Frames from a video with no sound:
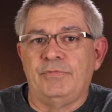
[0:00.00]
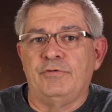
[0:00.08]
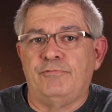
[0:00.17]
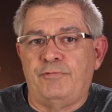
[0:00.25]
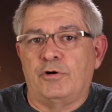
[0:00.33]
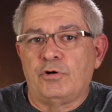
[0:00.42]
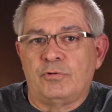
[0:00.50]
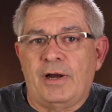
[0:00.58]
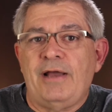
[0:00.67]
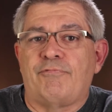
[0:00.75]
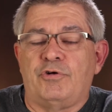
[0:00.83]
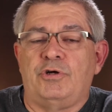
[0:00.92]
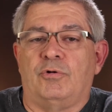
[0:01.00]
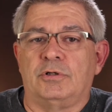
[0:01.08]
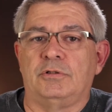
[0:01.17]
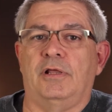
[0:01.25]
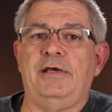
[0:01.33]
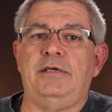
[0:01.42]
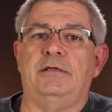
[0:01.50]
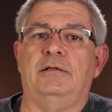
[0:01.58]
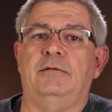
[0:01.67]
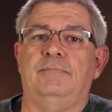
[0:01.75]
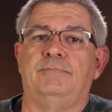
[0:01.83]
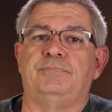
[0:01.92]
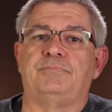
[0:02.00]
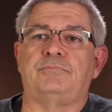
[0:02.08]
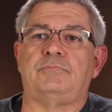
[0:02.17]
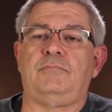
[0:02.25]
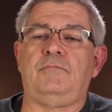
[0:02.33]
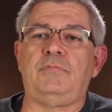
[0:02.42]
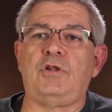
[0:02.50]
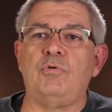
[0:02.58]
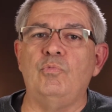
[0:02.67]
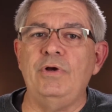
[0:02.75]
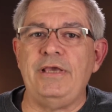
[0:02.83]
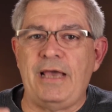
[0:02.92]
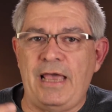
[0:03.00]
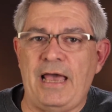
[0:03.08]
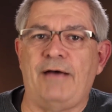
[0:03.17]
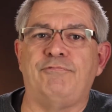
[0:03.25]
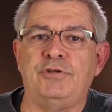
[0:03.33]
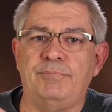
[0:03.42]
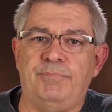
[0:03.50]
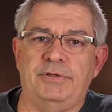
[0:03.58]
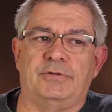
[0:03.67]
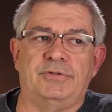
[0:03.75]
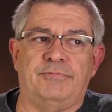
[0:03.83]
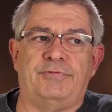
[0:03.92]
Photograph, record light. We have to build the